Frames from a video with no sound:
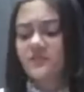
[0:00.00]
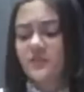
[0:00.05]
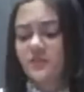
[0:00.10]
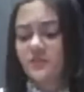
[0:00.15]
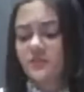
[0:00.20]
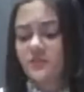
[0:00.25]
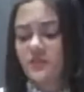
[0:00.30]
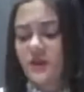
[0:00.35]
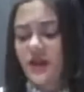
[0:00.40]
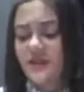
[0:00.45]
of
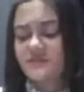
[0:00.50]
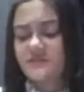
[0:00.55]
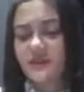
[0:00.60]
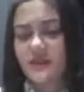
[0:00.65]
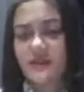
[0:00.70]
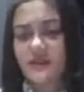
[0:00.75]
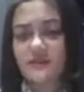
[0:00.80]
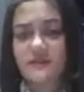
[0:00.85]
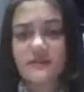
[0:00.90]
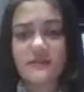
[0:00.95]
you, I
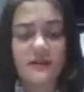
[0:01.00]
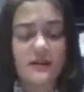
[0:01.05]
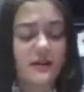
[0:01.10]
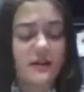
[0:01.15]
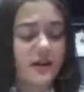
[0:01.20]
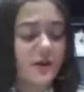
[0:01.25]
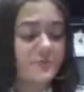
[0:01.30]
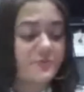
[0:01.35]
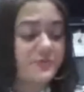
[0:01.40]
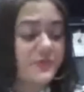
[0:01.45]
think,
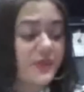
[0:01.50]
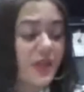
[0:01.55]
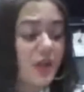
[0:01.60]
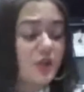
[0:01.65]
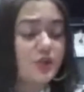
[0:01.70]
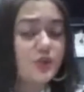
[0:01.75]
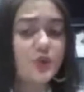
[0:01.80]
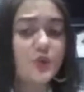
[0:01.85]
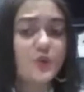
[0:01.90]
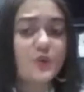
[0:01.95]

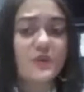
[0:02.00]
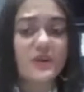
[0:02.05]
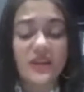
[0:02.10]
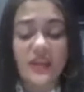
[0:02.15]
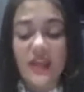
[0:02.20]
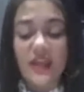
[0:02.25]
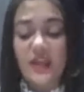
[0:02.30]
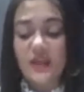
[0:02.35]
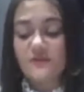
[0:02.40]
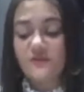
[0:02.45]
do
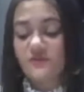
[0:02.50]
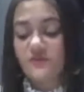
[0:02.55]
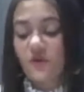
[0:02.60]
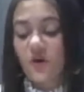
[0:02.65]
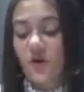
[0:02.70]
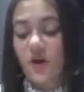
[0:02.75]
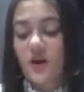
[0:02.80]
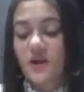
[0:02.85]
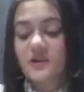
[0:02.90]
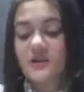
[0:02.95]
crave
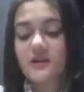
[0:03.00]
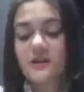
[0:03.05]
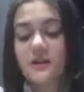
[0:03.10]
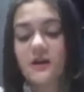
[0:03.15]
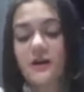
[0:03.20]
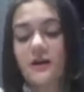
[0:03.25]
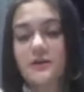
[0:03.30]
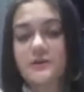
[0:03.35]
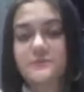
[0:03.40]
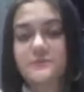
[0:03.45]
for